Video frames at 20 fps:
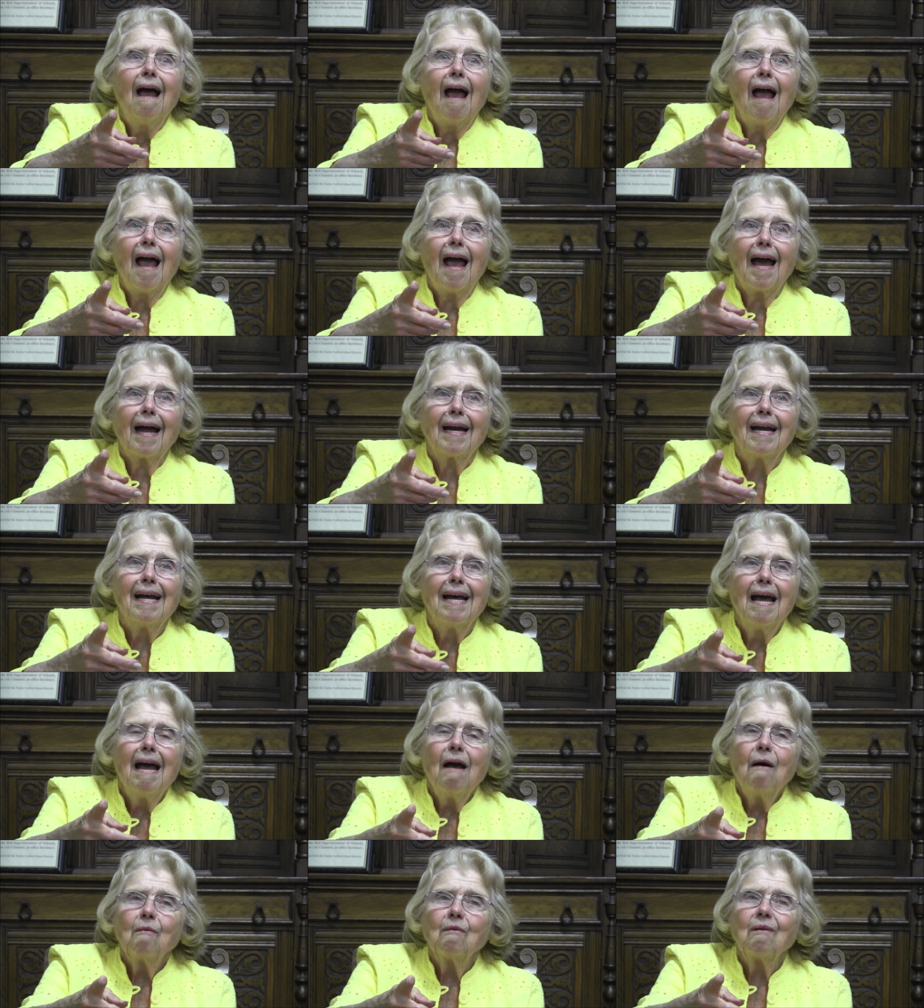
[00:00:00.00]
And
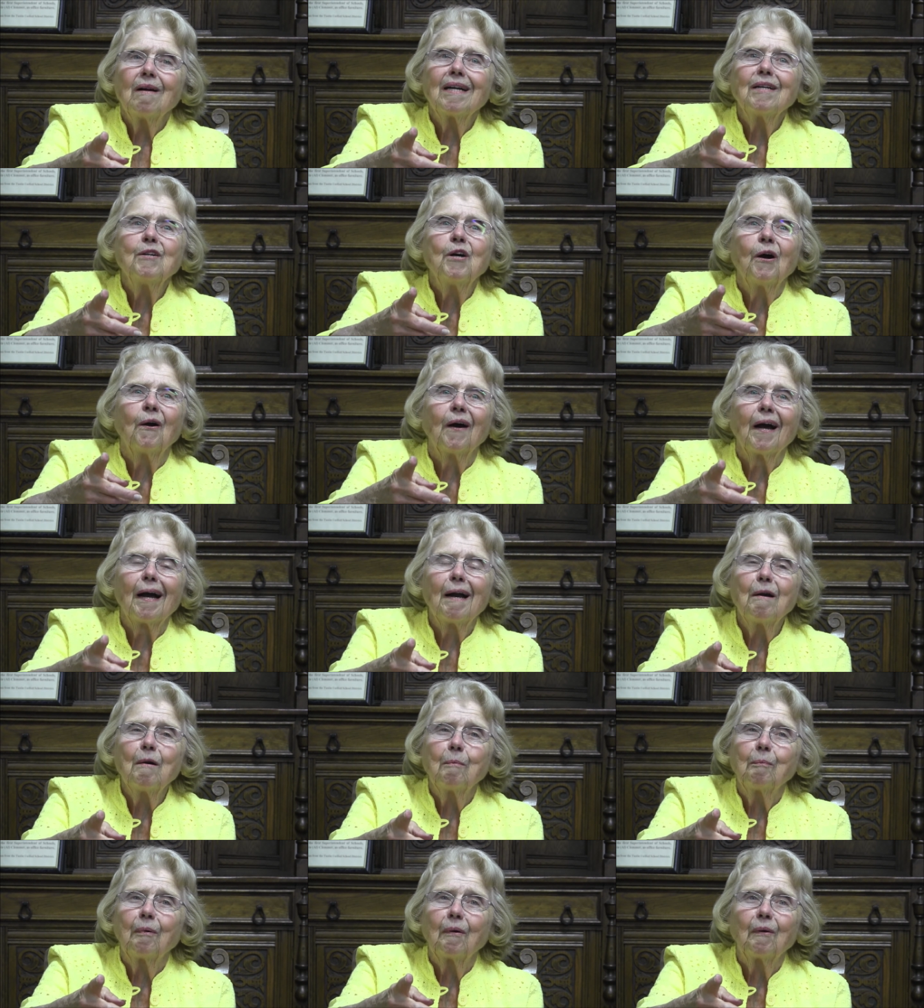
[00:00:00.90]
when you're
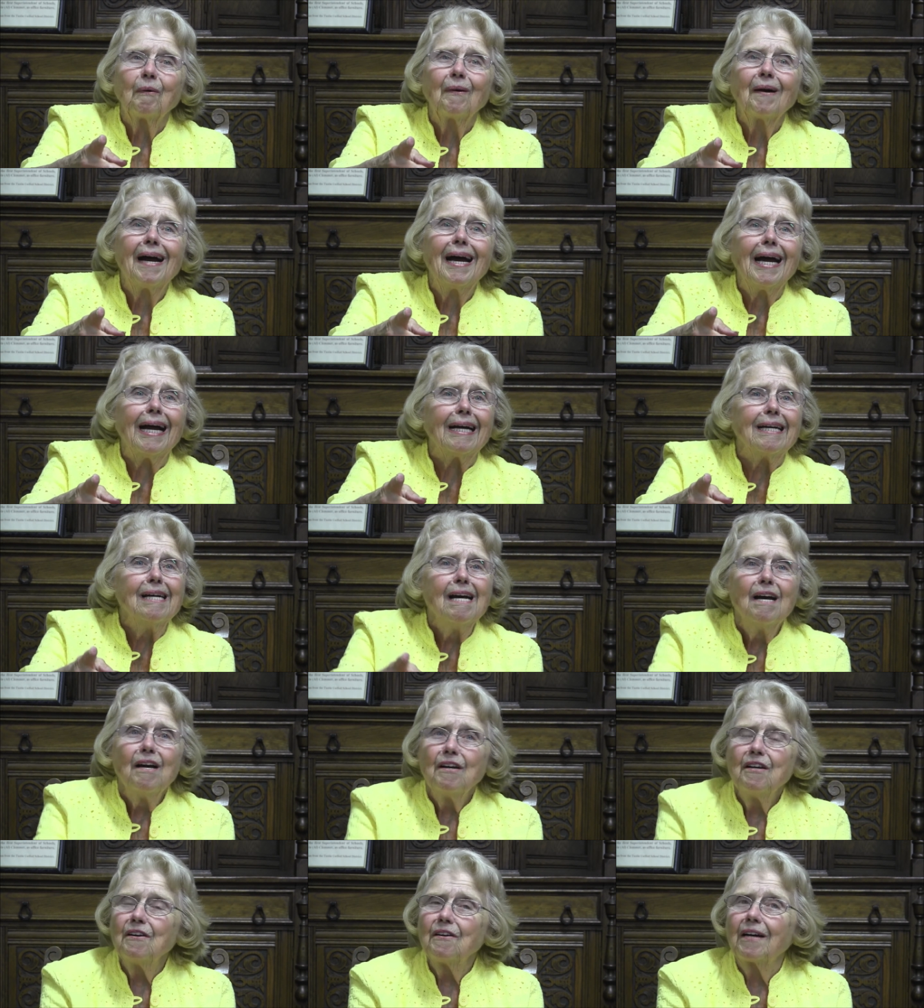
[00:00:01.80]
in a
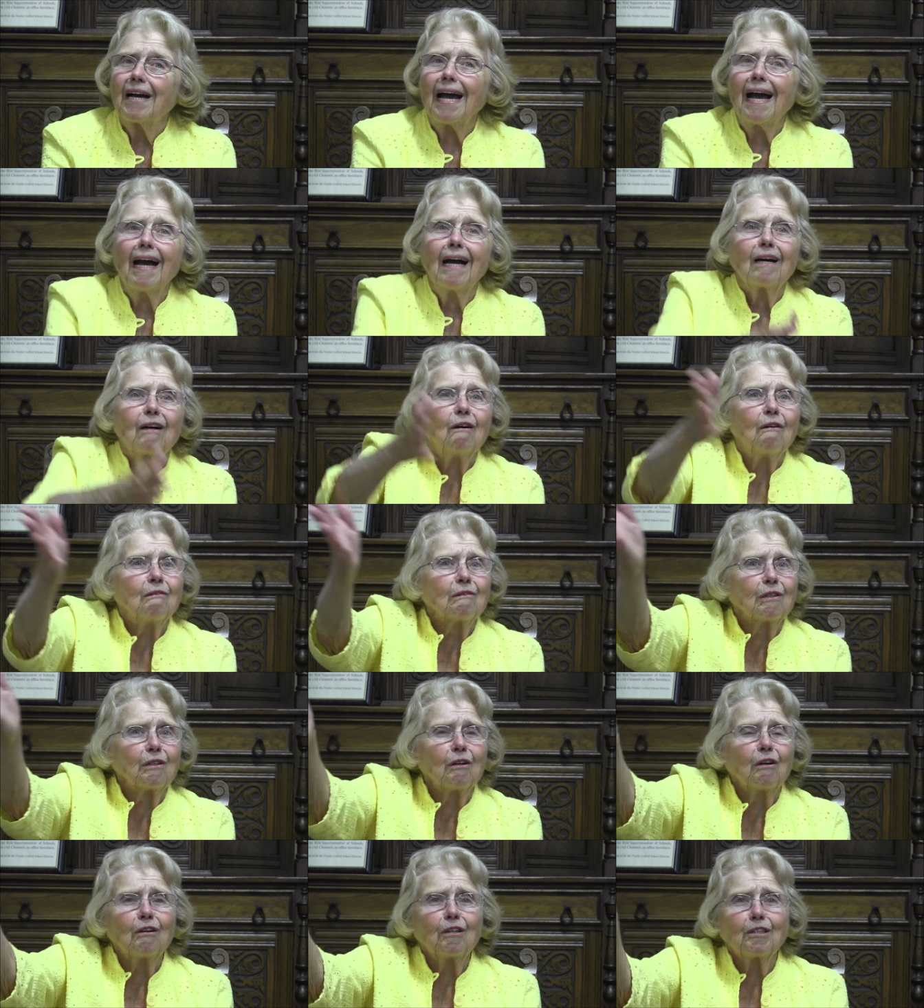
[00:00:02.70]
parade, you can't go
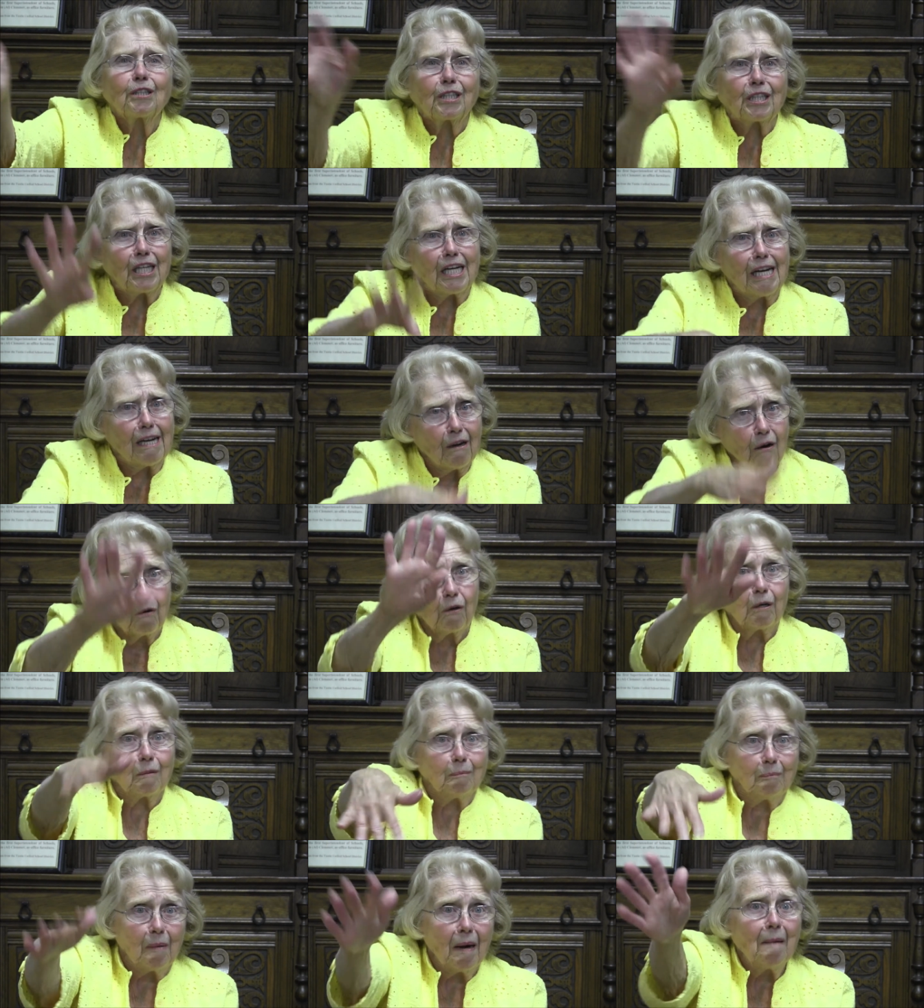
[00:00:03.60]
lurching
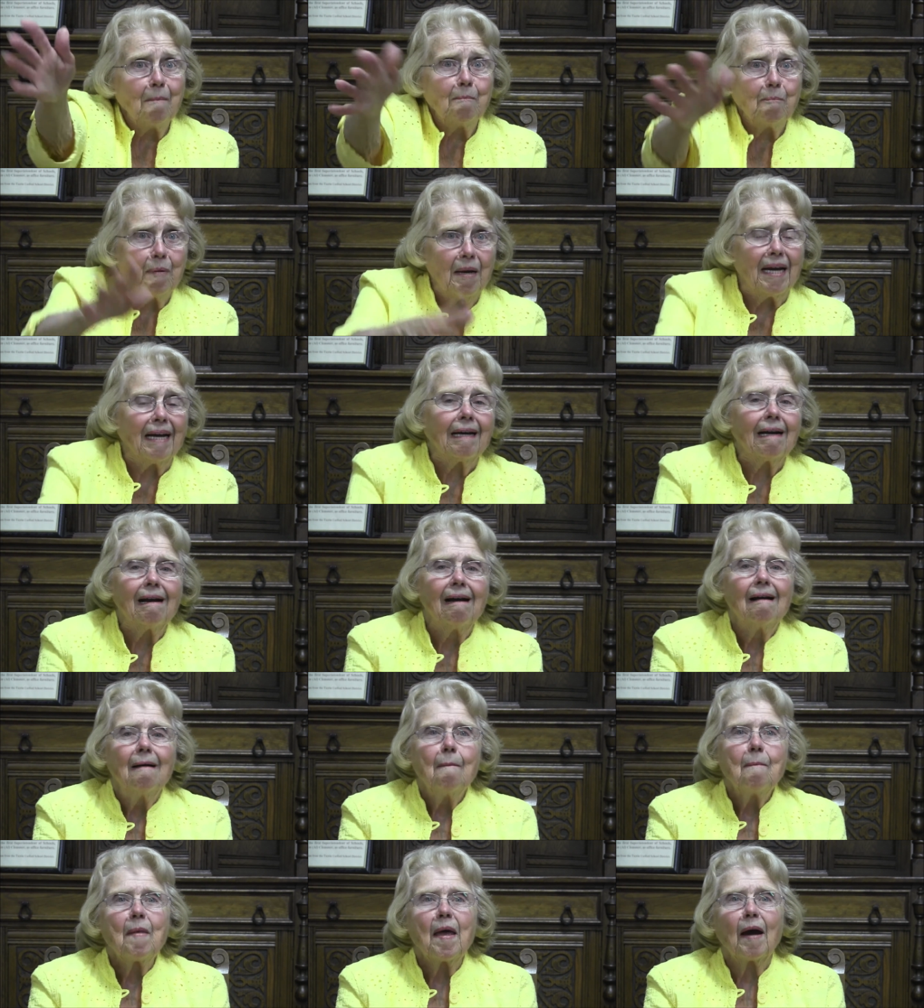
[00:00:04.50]
or bumping.
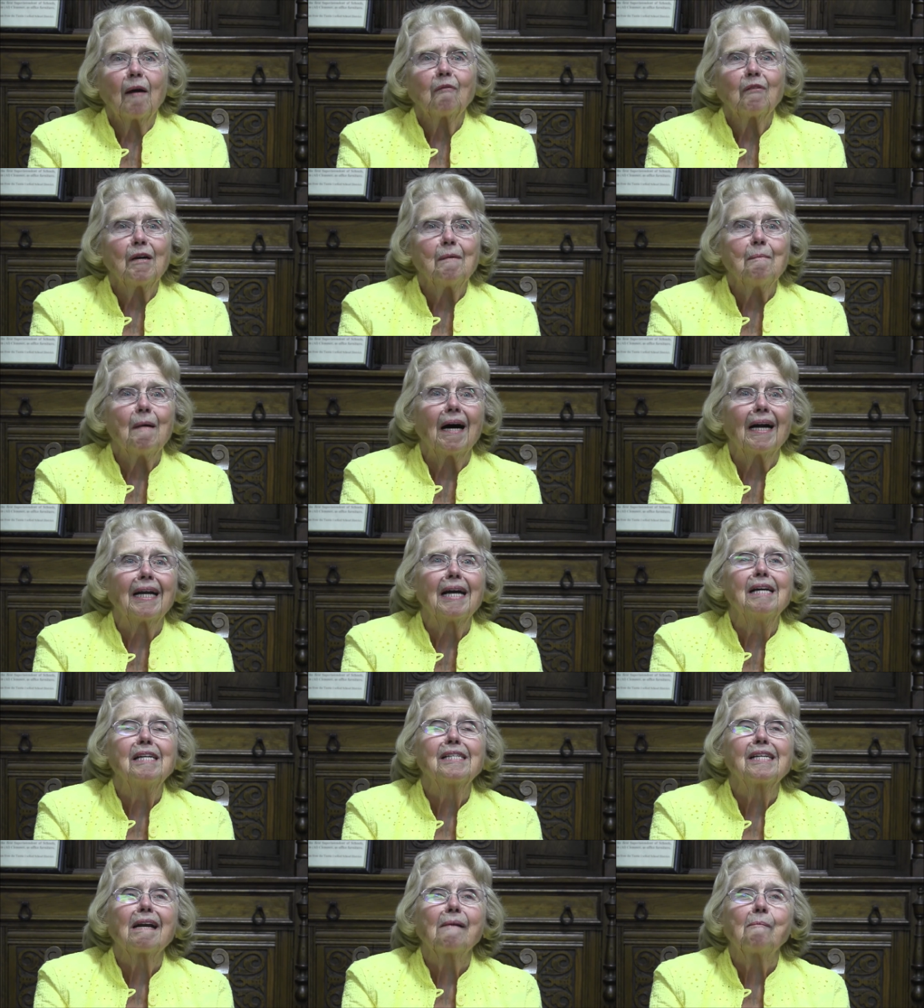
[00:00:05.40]

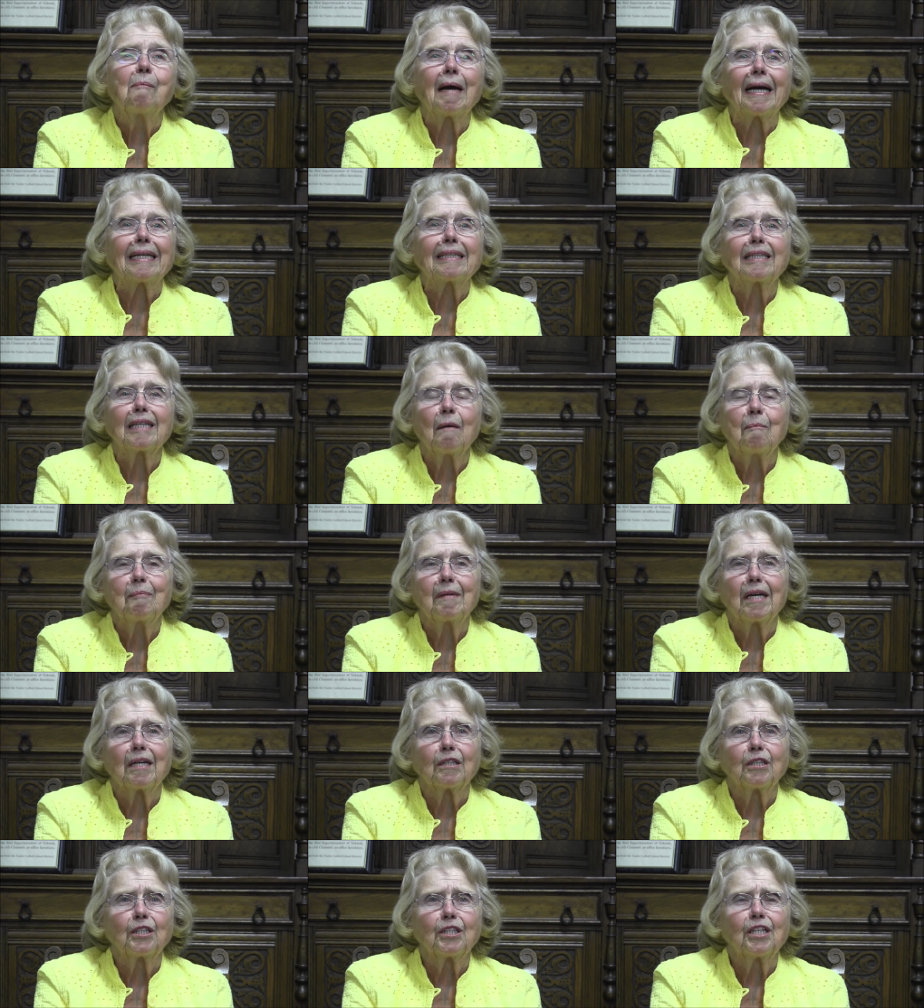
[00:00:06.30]
Everybody picks up
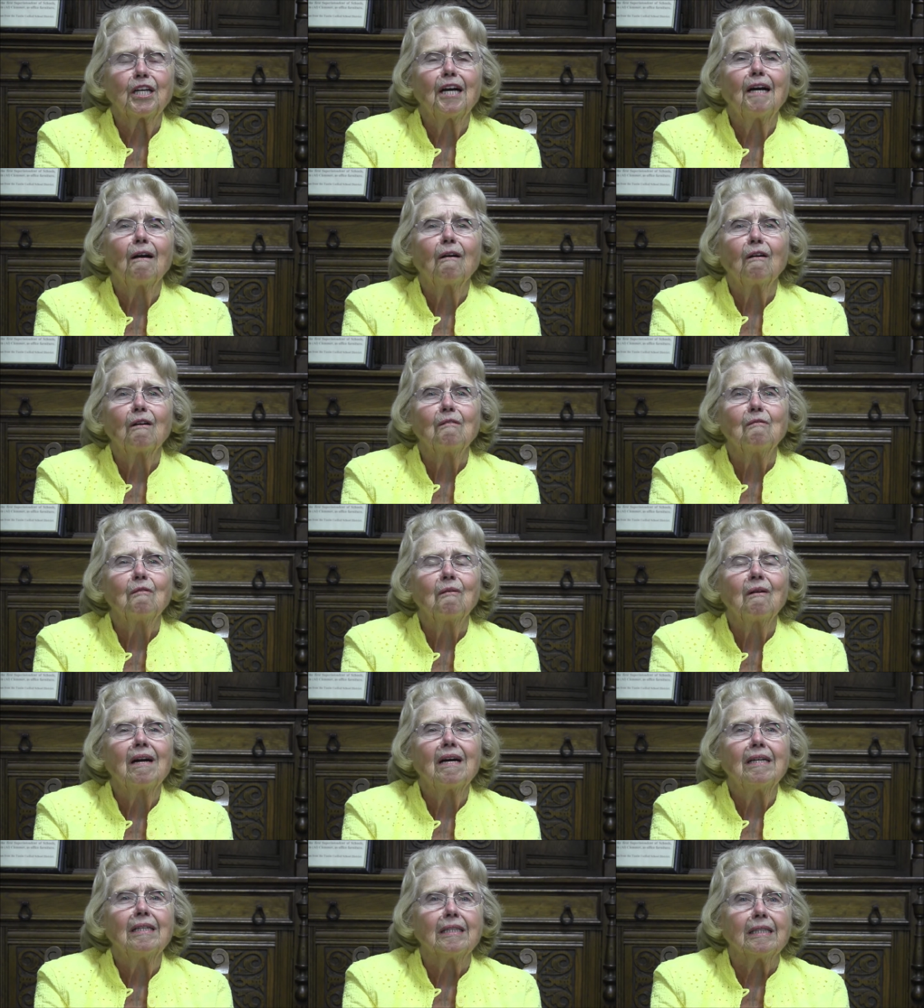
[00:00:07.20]
their chair and
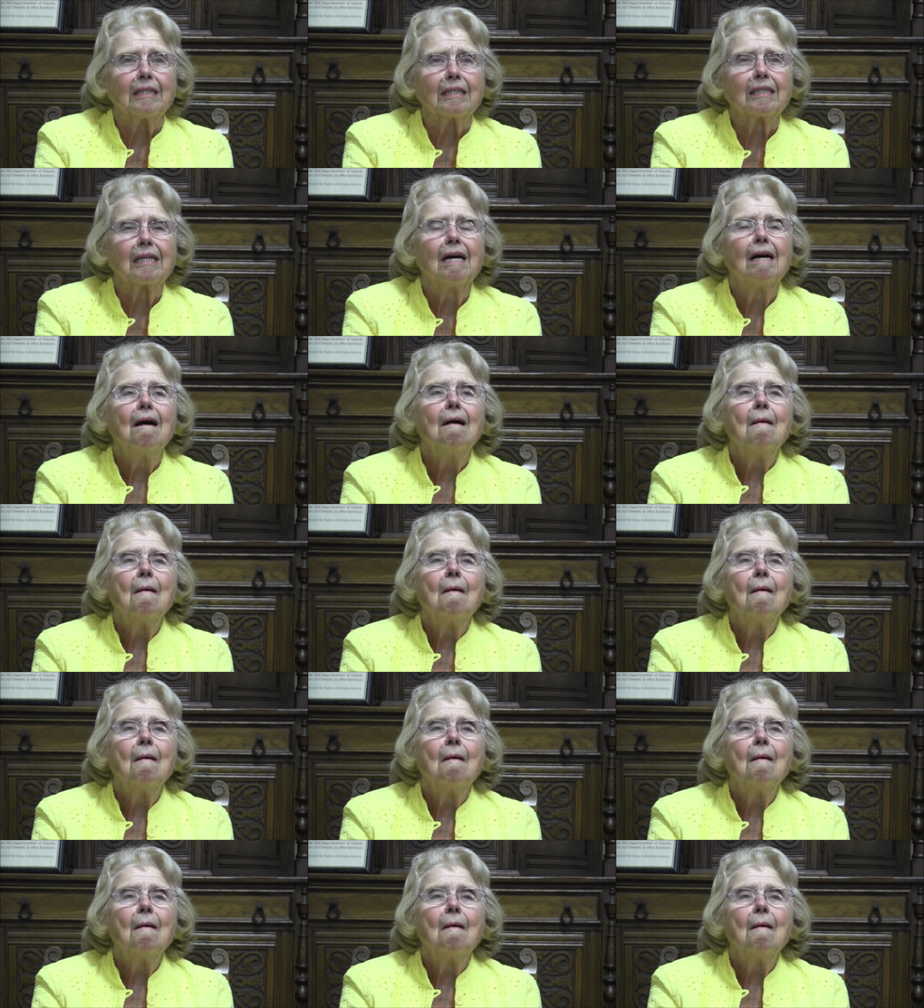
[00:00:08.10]
runs.